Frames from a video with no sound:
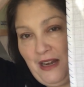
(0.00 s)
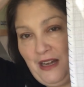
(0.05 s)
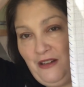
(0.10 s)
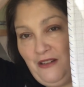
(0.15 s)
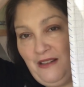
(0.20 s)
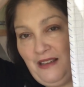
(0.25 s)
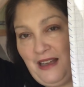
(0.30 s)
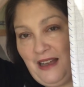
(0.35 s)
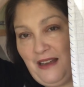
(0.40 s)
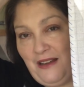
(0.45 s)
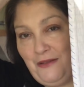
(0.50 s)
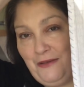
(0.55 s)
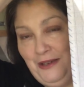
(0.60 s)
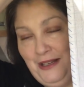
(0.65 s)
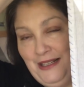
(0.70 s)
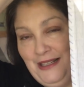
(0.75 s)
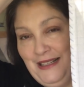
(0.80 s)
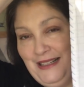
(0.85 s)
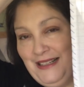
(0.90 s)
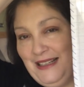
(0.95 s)
And look how
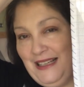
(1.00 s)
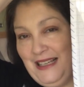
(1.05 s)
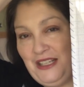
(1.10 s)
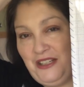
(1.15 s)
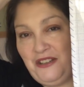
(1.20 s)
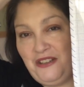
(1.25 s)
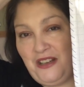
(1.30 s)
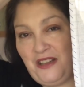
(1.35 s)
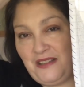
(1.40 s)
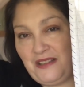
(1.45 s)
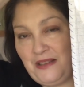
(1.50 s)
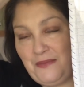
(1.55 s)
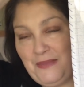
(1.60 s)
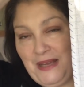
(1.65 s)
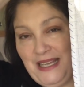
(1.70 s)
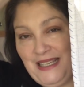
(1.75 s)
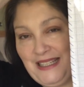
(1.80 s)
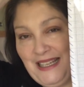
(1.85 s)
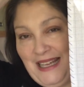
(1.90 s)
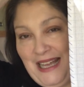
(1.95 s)
it's just
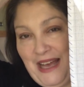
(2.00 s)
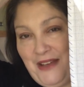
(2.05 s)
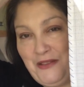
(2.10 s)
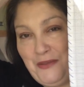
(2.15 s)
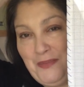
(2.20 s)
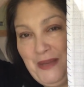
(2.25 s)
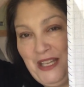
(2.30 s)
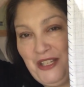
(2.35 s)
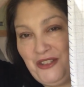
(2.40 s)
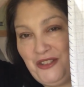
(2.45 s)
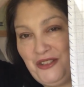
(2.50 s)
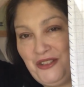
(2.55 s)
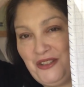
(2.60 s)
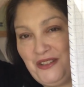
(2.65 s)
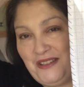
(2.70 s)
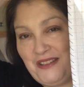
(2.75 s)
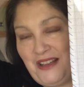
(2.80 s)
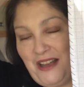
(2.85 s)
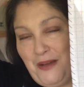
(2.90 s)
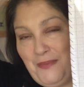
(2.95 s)
amazing how the picture's
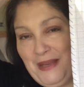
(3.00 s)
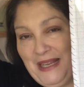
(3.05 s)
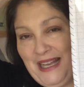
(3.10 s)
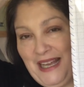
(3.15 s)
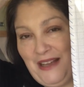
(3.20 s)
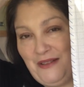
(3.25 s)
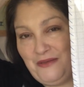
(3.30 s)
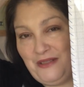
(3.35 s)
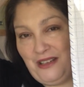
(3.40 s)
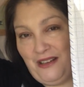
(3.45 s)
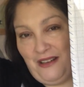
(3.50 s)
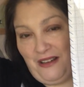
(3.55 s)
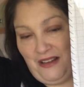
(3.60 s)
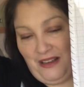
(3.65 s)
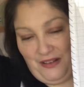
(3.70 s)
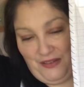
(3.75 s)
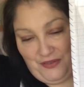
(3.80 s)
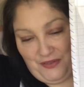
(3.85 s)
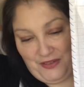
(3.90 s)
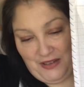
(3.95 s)
just coming out to
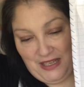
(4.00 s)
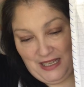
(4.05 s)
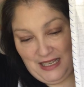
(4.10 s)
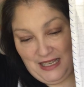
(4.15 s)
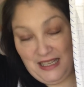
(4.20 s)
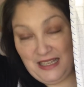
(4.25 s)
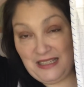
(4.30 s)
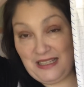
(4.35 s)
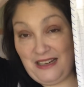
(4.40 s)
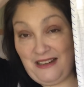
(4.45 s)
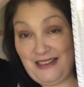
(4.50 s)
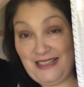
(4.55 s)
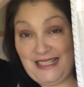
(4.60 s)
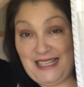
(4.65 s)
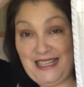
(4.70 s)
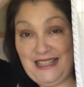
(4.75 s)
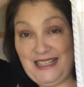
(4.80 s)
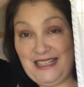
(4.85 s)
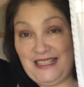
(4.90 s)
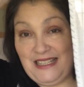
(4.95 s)
life. So like I
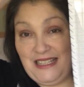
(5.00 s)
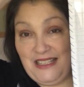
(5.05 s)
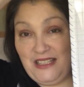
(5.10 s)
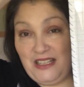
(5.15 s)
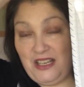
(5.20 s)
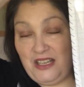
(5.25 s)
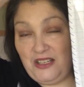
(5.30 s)
say, this is